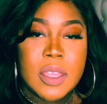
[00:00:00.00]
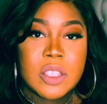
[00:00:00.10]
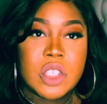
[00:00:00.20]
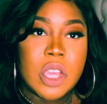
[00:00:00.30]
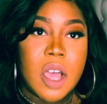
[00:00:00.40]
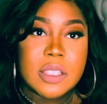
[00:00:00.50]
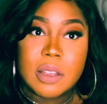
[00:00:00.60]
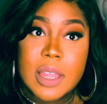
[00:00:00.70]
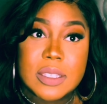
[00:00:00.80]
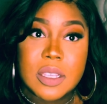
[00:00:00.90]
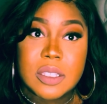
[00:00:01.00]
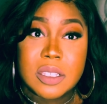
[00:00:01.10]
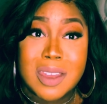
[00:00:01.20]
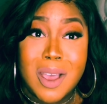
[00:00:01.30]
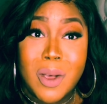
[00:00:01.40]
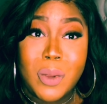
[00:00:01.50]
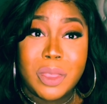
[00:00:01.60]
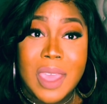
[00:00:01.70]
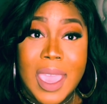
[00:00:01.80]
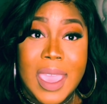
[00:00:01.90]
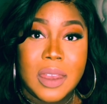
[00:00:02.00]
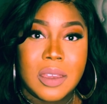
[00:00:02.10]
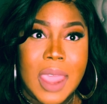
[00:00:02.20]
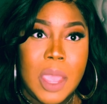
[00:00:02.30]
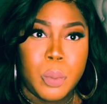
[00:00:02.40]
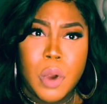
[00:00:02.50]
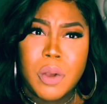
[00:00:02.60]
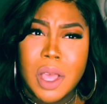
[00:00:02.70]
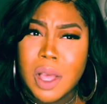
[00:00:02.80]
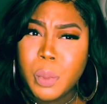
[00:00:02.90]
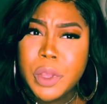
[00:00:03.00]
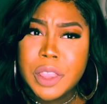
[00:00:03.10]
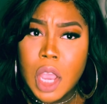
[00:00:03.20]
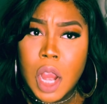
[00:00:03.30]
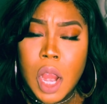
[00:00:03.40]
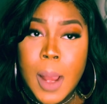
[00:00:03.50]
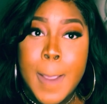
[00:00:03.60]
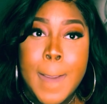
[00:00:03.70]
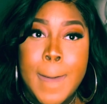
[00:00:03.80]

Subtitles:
She also lets us know that Nate broke up with her